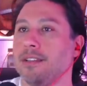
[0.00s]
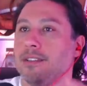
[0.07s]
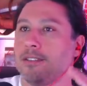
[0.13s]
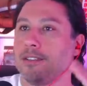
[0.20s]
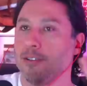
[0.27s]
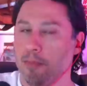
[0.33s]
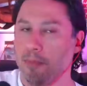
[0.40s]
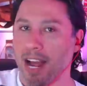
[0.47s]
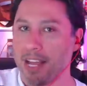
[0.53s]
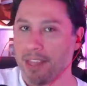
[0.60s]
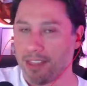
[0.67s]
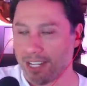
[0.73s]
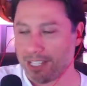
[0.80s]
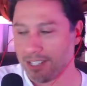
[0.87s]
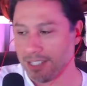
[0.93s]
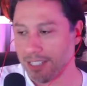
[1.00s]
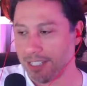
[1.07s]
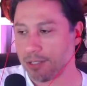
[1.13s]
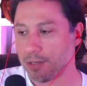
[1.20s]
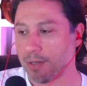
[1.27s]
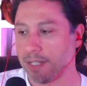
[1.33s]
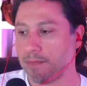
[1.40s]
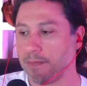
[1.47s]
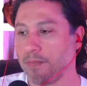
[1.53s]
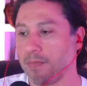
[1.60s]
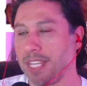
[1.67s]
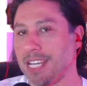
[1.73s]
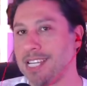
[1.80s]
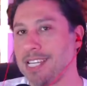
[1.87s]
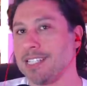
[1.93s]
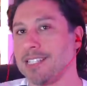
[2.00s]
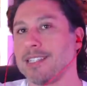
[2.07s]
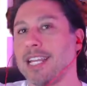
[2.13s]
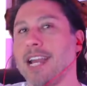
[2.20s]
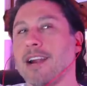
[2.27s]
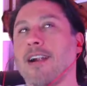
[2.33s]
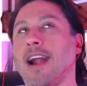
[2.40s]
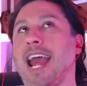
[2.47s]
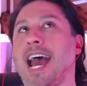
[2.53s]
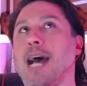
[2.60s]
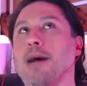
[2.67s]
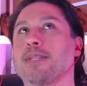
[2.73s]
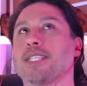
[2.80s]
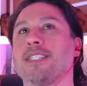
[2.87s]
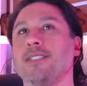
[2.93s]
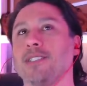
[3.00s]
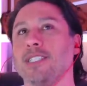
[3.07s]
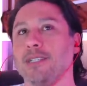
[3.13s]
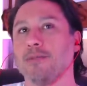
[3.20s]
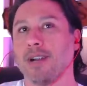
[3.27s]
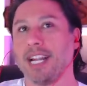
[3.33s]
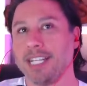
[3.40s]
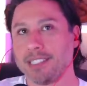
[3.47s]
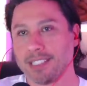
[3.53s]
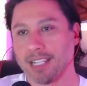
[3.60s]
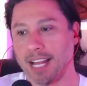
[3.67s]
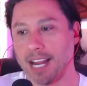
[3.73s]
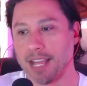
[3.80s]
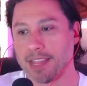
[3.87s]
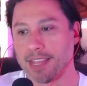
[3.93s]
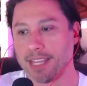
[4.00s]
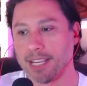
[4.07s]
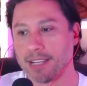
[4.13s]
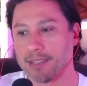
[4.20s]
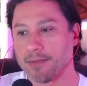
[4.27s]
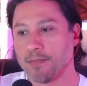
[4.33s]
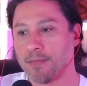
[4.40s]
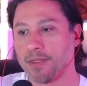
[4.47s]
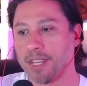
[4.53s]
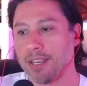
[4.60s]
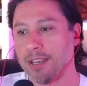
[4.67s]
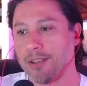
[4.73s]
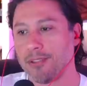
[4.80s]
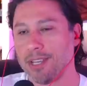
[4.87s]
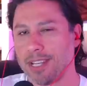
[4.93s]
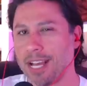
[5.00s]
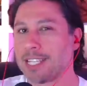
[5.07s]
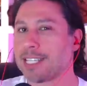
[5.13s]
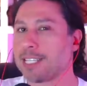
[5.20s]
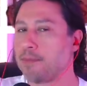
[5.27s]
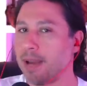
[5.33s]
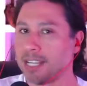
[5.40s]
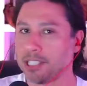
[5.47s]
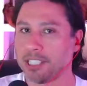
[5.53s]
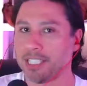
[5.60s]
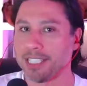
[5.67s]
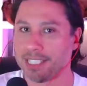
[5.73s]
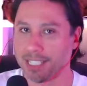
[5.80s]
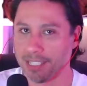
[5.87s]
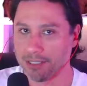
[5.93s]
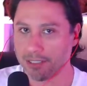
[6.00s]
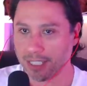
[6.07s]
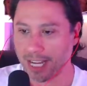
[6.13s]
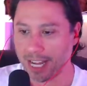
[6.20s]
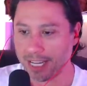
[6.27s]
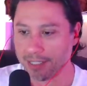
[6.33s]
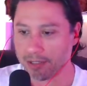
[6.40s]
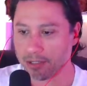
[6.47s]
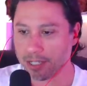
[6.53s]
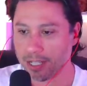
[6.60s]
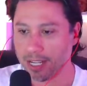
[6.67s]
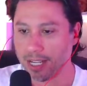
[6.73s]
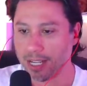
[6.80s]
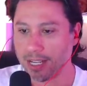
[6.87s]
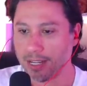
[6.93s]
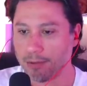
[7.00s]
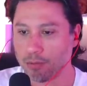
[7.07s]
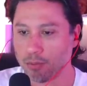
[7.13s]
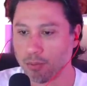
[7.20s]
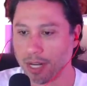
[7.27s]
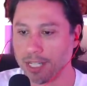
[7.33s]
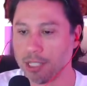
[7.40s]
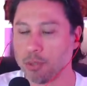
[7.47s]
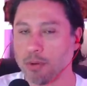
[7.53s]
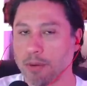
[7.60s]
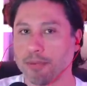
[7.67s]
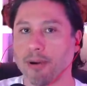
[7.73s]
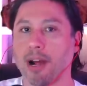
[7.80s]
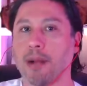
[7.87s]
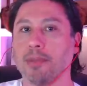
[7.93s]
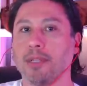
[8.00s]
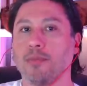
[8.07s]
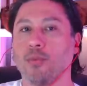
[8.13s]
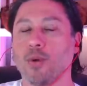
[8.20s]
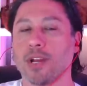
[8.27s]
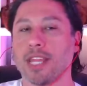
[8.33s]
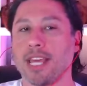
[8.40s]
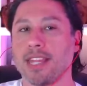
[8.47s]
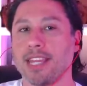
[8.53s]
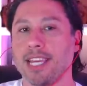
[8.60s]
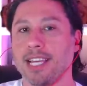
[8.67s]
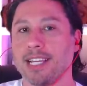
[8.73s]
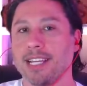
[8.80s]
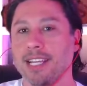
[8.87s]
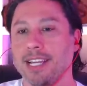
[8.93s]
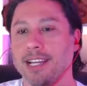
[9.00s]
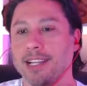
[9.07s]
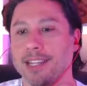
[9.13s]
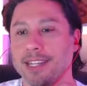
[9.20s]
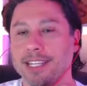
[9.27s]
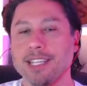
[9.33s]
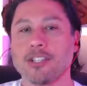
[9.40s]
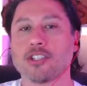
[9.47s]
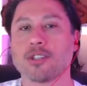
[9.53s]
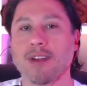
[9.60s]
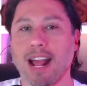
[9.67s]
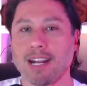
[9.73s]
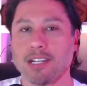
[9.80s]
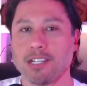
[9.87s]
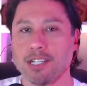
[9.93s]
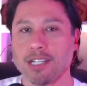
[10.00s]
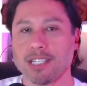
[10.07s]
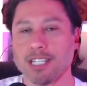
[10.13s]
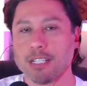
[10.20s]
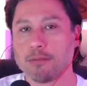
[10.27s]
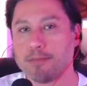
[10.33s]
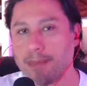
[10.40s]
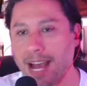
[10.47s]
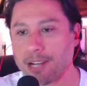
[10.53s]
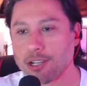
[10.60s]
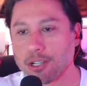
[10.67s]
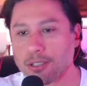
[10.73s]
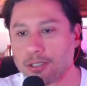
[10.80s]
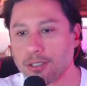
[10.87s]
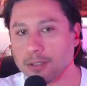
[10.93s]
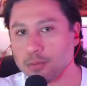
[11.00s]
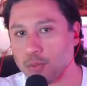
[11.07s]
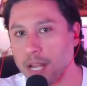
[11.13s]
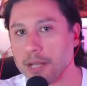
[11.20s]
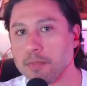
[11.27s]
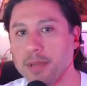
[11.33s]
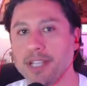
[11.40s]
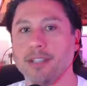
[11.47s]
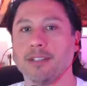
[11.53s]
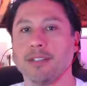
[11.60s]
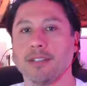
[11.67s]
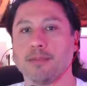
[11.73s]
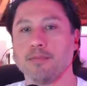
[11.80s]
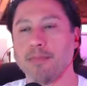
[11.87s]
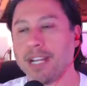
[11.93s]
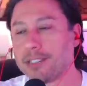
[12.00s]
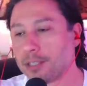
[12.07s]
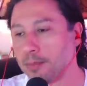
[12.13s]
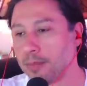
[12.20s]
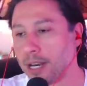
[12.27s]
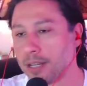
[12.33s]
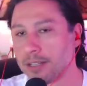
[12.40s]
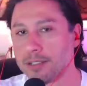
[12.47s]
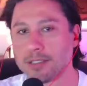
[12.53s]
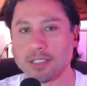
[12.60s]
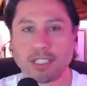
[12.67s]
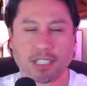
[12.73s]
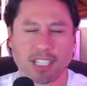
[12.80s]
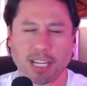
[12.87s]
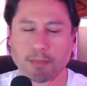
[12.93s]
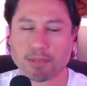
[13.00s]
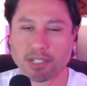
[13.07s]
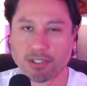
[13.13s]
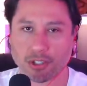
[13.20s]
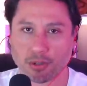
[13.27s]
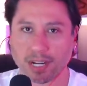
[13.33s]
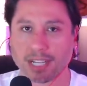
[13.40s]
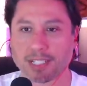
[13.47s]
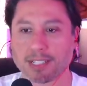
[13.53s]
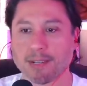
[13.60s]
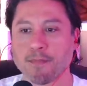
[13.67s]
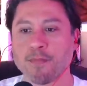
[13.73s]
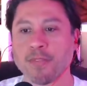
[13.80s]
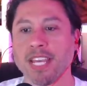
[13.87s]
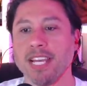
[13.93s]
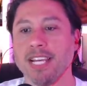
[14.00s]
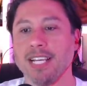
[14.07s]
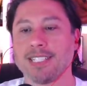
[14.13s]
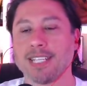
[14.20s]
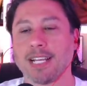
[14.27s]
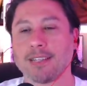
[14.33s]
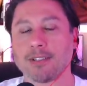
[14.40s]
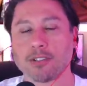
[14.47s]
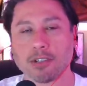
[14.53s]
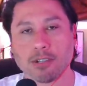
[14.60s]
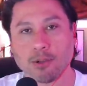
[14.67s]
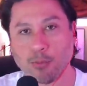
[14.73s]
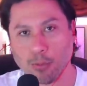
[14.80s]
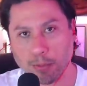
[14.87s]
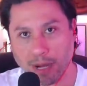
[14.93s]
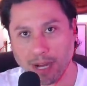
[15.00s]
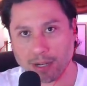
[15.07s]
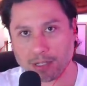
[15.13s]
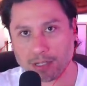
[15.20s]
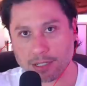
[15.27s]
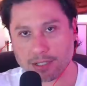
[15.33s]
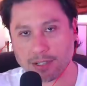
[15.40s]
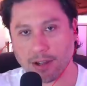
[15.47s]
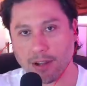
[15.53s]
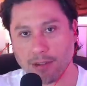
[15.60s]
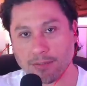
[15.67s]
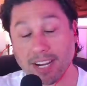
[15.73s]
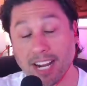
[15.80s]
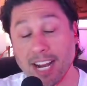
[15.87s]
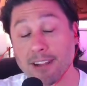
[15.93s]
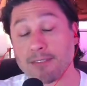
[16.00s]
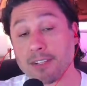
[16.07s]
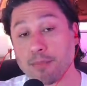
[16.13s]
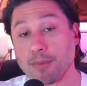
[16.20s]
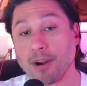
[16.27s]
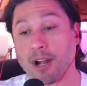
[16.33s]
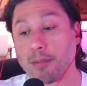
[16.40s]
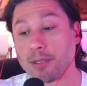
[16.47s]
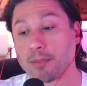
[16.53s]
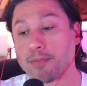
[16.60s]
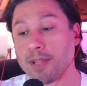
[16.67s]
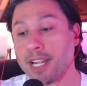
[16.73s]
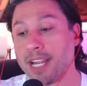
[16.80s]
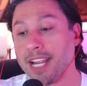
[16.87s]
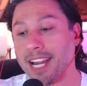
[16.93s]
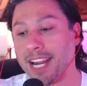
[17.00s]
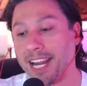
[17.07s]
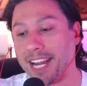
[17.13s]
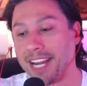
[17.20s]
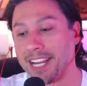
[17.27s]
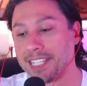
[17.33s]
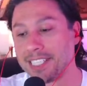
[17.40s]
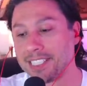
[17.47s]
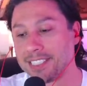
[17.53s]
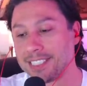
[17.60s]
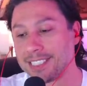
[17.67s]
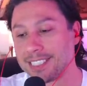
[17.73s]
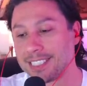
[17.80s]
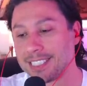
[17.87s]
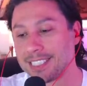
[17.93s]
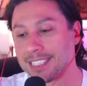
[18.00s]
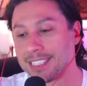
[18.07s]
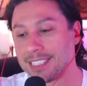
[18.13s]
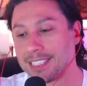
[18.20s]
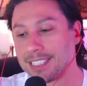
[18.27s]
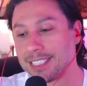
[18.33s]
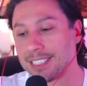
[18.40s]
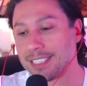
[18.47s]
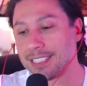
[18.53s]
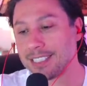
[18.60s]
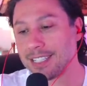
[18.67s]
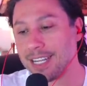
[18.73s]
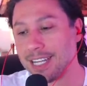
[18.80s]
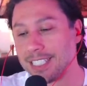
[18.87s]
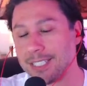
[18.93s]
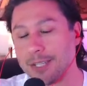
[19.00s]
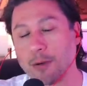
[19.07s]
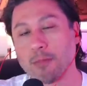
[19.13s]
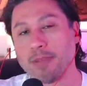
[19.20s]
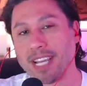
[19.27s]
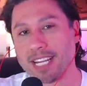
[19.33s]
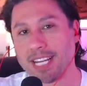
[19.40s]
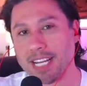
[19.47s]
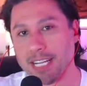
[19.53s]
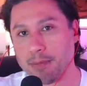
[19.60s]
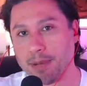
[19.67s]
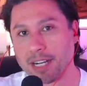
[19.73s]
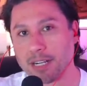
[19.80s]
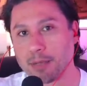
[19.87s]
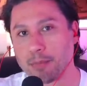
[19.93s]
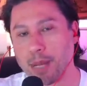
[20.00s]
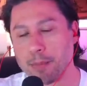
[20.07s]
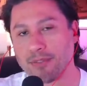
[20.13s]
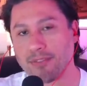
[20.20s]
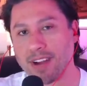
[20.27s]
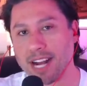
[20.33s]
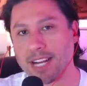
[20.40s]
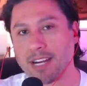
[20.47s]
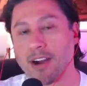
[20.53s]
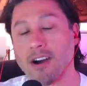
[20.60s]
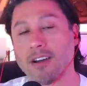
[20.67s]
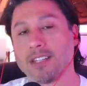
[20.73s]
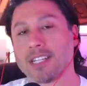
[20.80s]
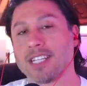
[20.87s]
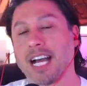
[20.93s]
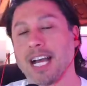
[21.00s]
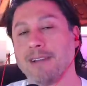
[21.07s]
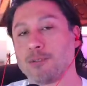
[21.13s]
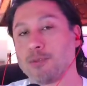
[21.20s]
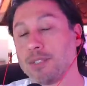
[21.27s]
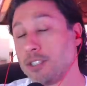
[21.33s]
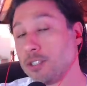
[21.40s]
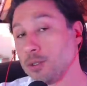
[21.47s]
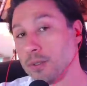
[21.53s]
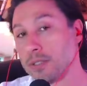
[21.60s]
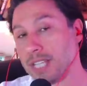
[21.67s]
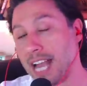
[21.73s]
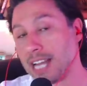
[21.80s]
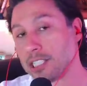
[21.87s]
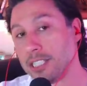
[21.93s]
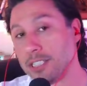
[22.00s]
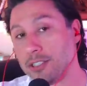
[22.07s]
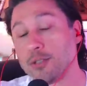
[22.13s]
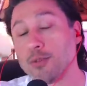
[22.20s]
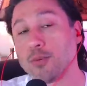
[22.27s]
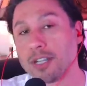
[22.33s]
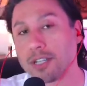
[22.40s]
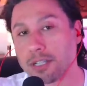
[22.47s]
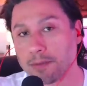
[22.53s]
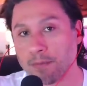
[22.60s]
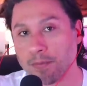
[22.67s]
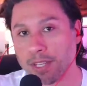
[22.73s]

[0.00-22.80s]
So my thoughts on this one. They are absolutely right. And I think that especially single guys run into a problem where they think these strategies, these magical red pill mental models, these tips and tricks, is that there's a toolbox to solve every problem. And I don't make it any better by providing all the times when the tools actually do work.